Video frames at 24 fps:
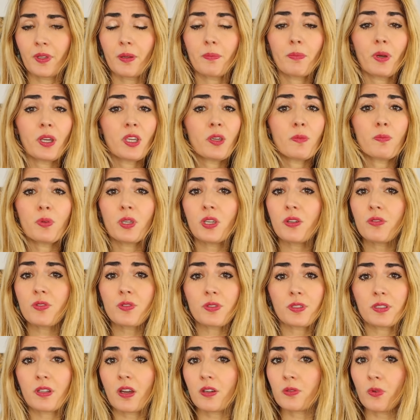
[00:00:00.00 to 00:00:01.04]
My
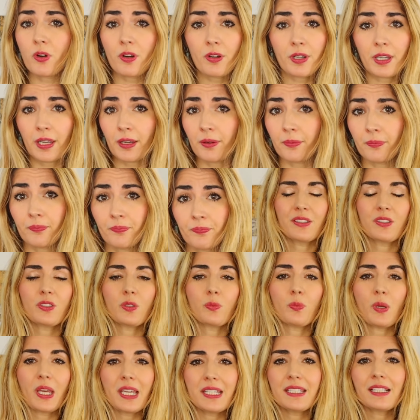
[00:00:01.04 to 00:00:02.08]
computer's not working. So
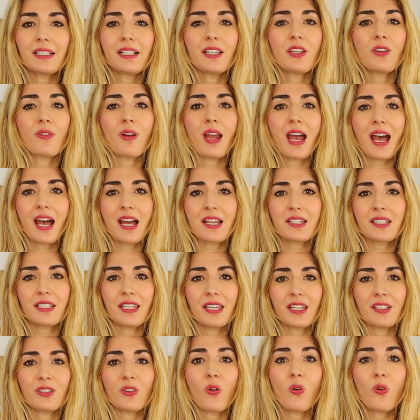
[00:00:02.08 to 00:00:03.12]
basically, you're adding
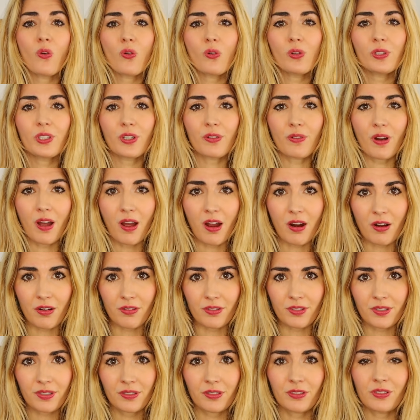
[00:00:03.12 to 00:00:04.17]
in all your
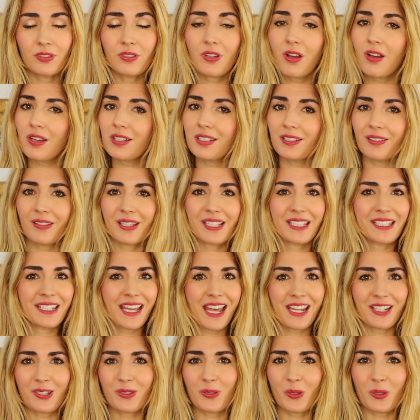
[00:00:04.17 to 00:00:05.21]
R's, not like
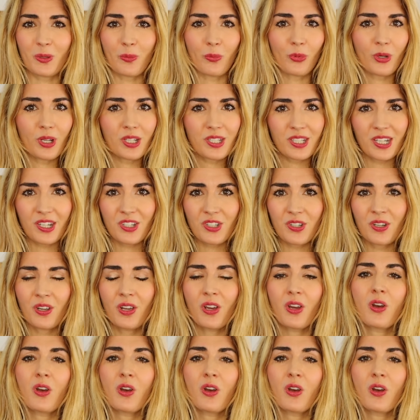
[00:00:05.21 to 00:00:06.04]
standard Southern British,